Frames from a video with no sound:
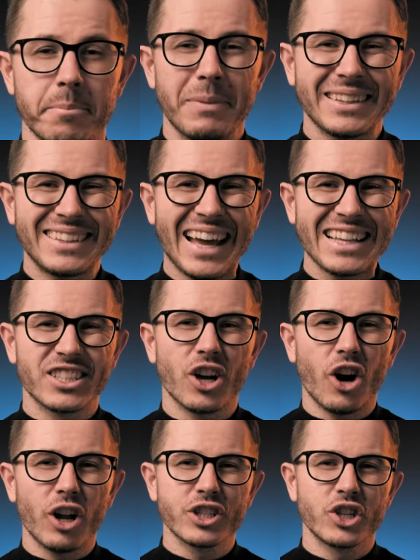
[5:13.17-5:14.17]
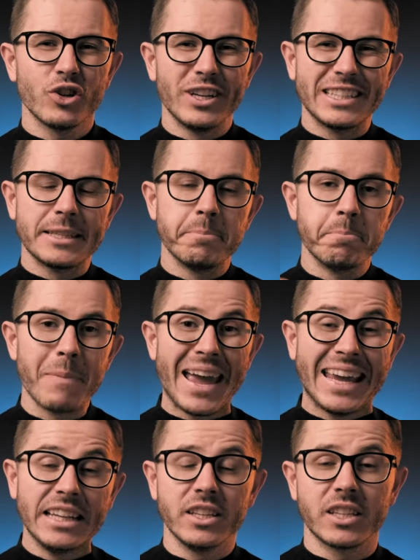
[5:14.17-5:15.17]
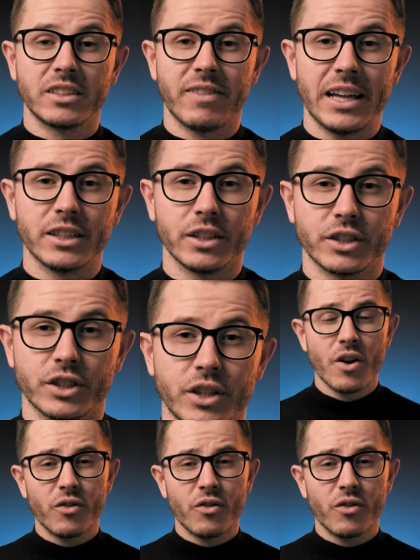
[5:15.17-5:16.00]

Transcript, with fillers: But that's also its main disadvantage.